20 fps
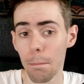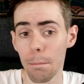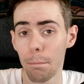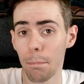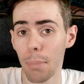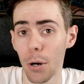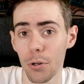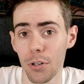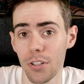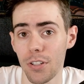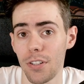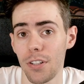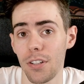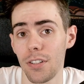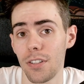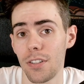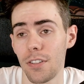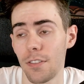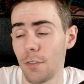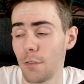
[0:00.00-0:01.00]

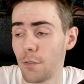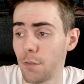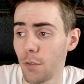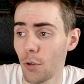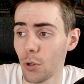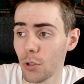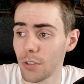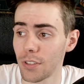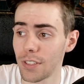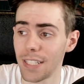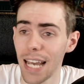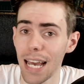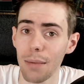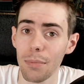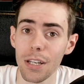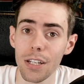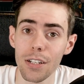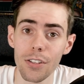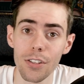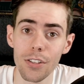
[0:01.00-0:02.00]
bonuses for
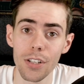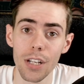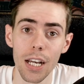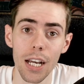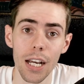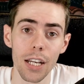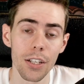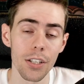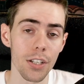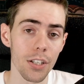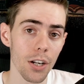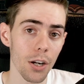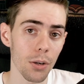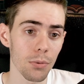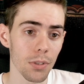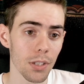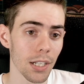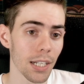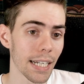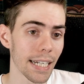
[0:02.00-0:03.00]
damage, you
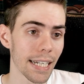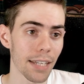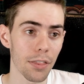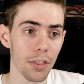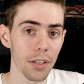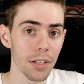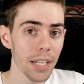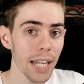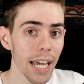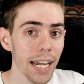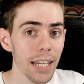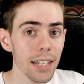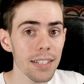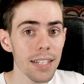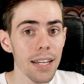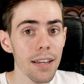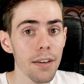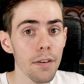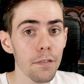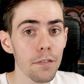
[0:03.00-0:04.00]
don't like the
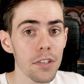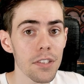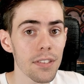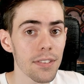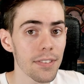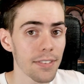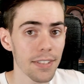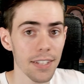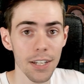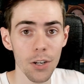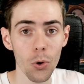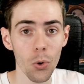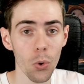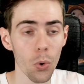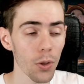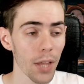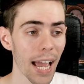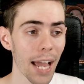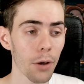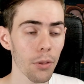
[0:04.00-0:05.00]
negatives
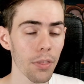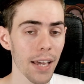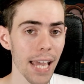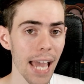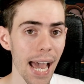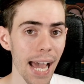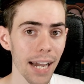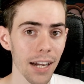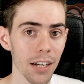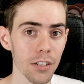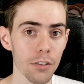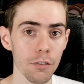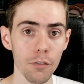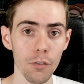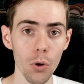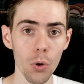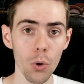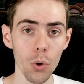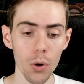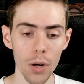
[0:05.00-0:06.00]
or how they act
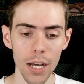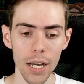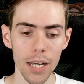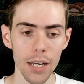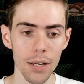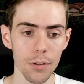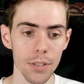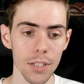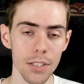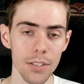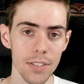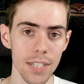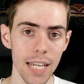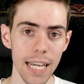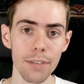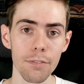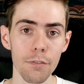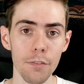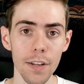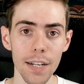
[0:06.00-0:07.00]
for
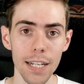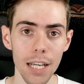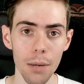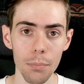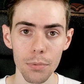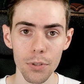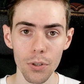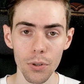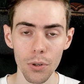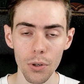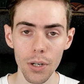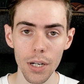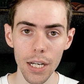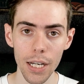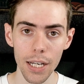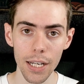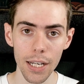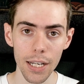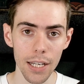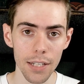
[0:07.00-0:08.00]
filling up your
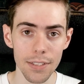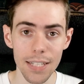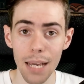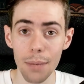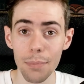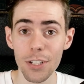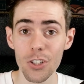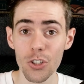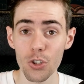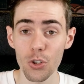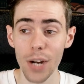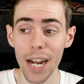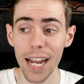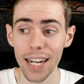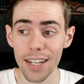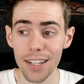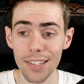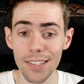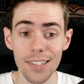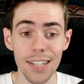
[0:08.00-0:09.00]
damage
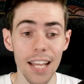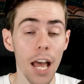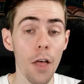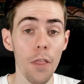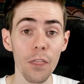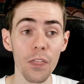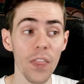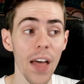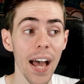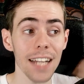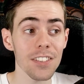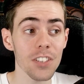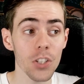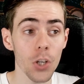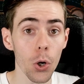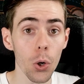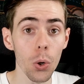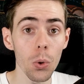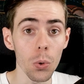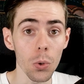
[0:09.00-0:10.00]
trackers, that's
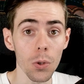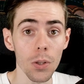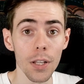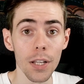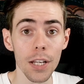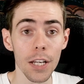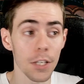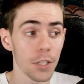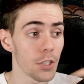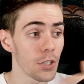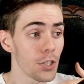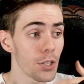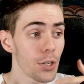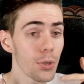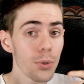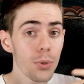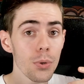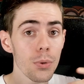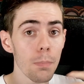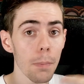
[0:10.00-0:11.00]
cool.
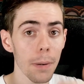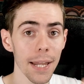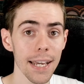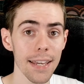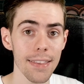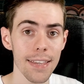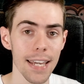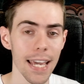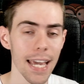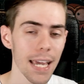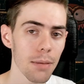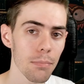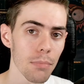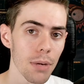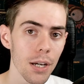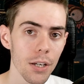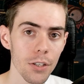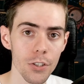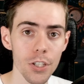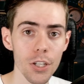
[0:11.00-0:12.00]
You play the
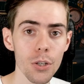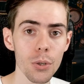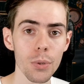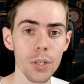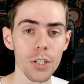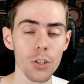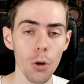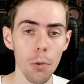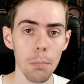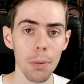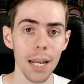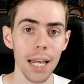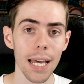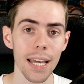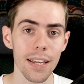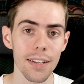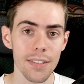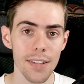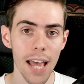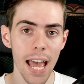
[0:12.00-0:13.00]
game, you and your
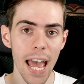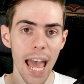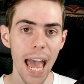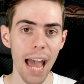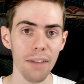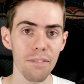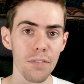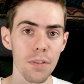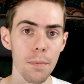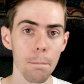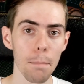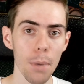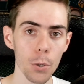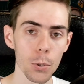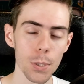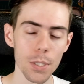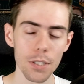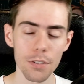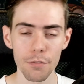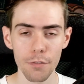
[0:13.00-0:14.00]
players have the
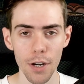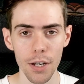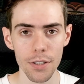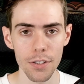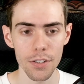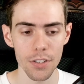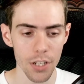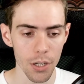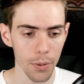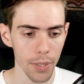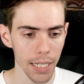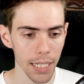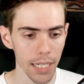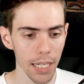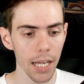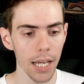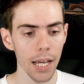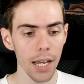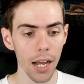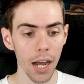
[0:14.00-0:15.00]
most fun doing.
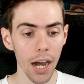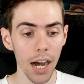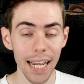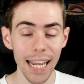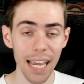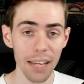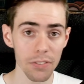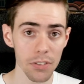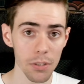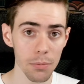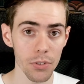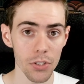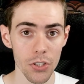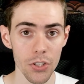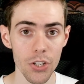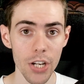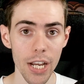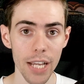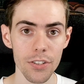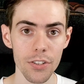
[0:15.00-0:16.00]
I have some
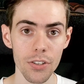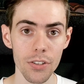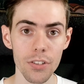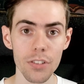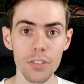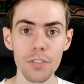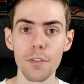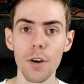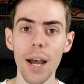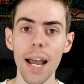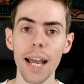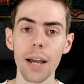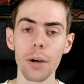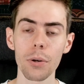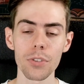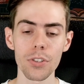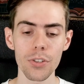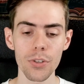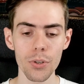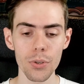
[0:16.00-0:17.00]
suggestions for how
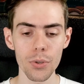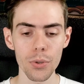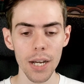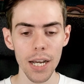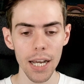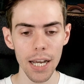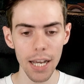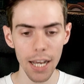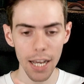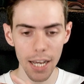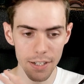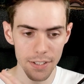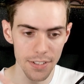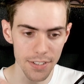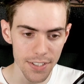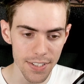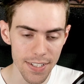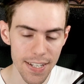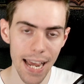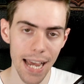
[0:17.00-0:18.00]
to
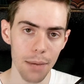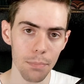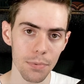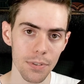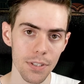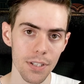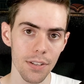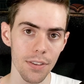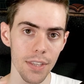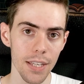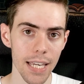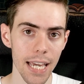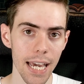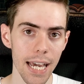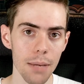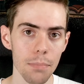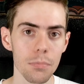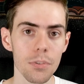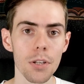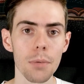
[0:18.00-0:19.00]
adapt the
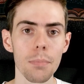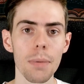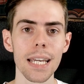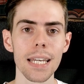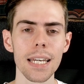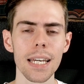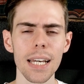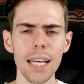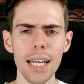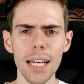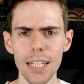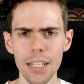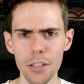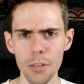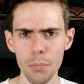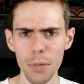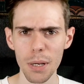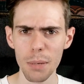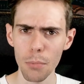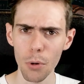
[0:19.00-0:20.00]
game to make it a
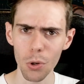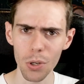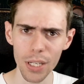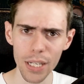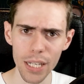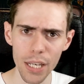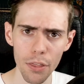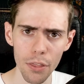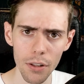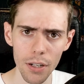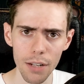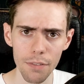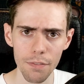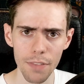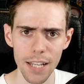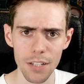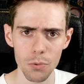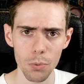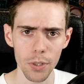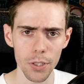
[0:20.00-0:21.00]
little bit more lethal, if
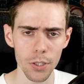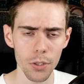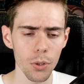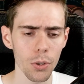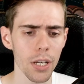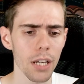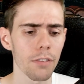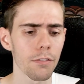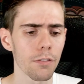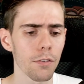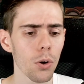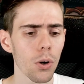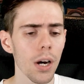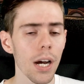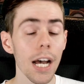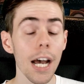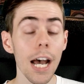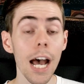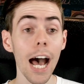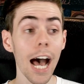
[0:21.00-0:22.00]
that's what you're looking for,
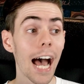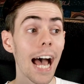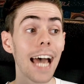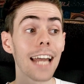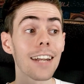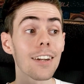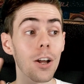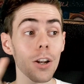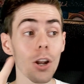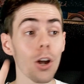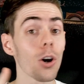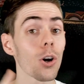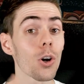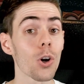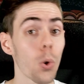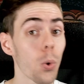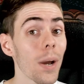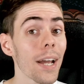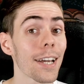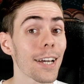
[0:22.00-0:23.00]
and a lot
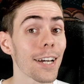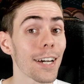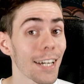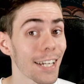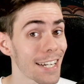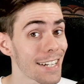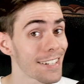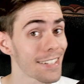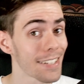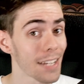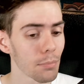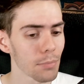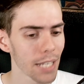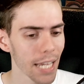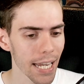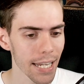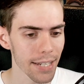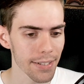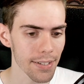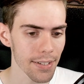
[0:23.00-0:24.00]
quicker in some
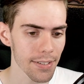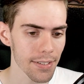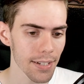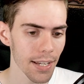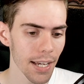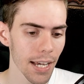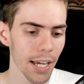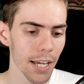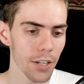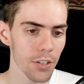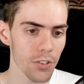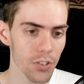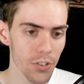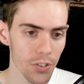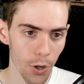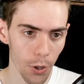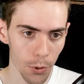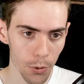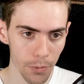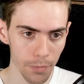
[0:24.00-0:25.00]
cases.
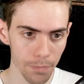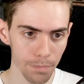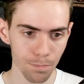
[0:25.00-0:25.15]
So,